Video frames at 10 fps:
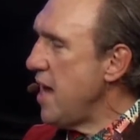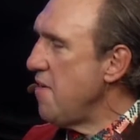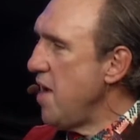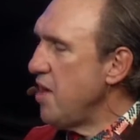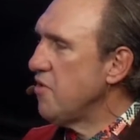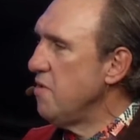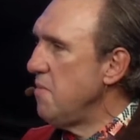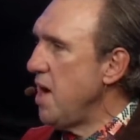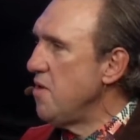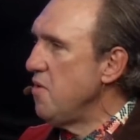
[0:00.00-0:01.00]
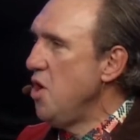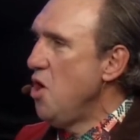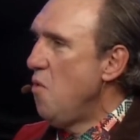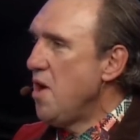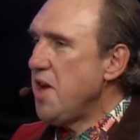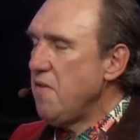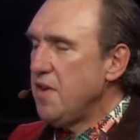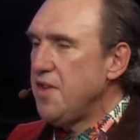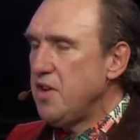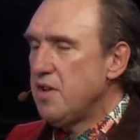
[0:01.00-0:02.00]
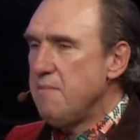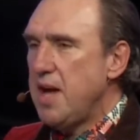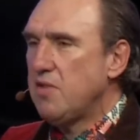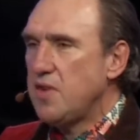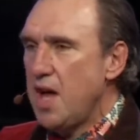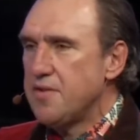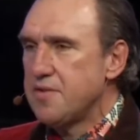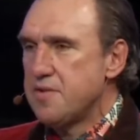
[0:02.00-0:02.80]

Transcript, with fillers: our natural mind, want everything to make sense.